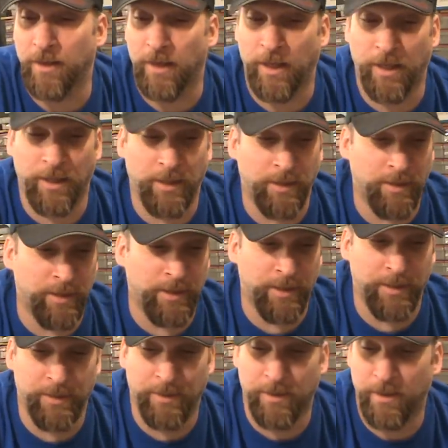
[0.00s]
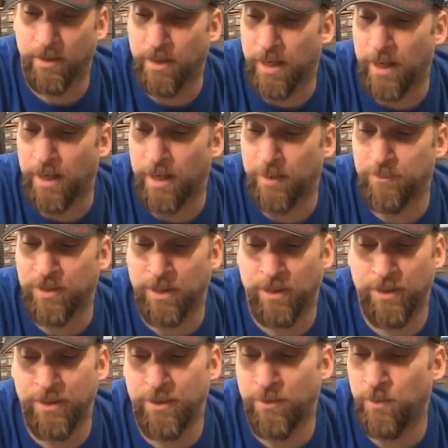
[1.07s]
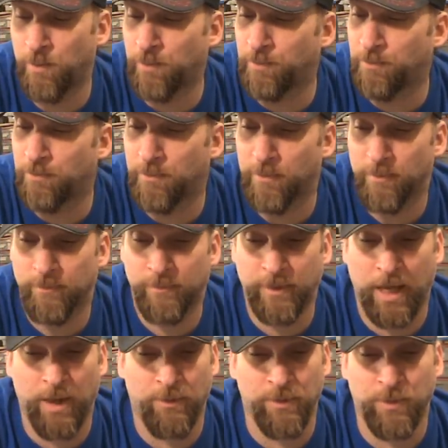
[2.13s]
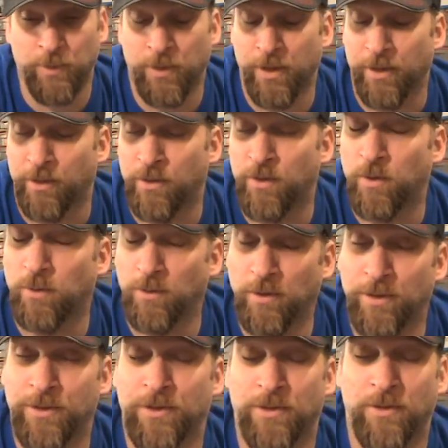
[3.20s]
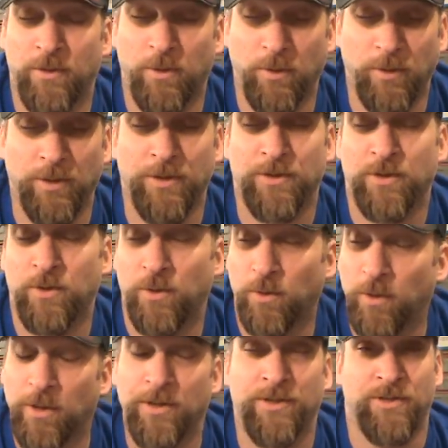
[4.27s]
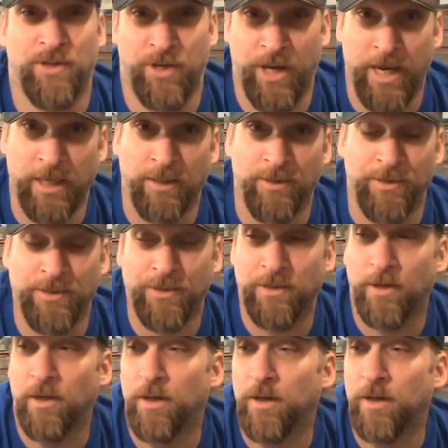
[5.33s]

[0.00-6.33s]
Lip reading: And I'm telling you, that was one of the coolest channels